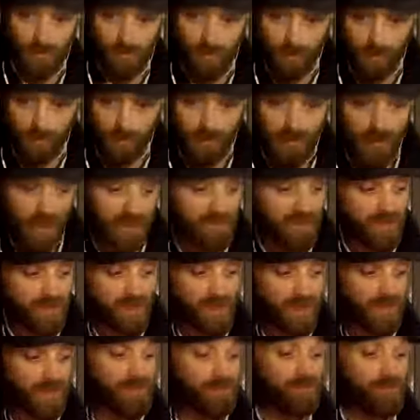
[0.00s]
put faith in
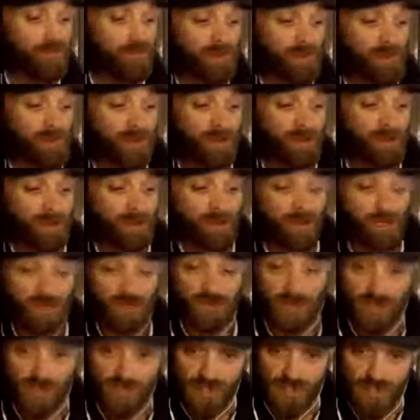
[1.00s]
Him, and
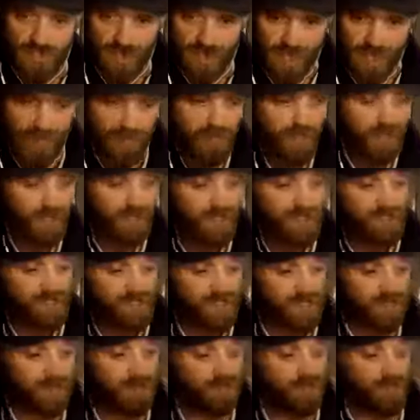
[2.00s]
trust in Him
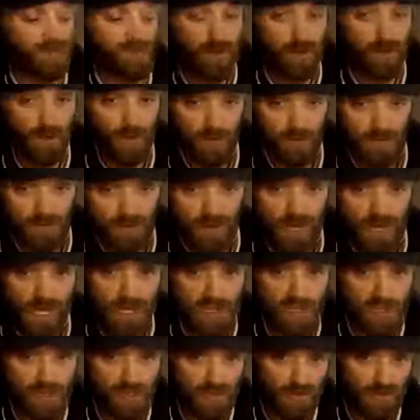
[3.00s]
instead of your own
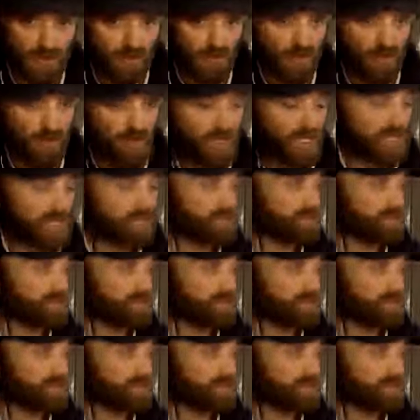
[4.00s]
flesh and your own things